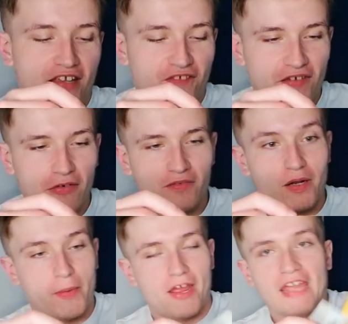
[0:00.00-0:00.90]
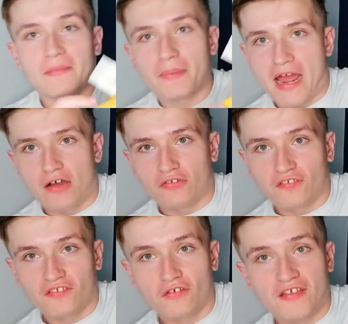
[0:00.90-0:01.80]
this thing was about
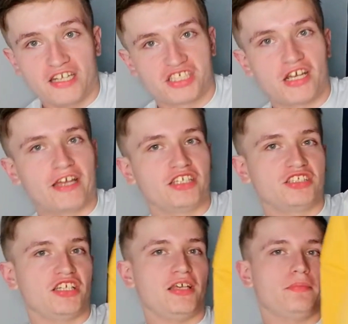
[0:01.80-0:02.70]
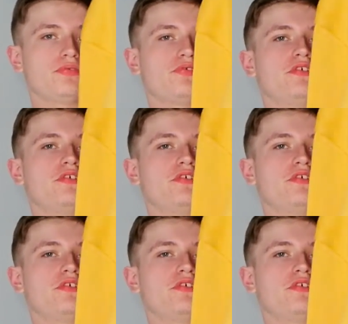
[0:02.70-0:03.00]
£8, so it's actually quite cheap.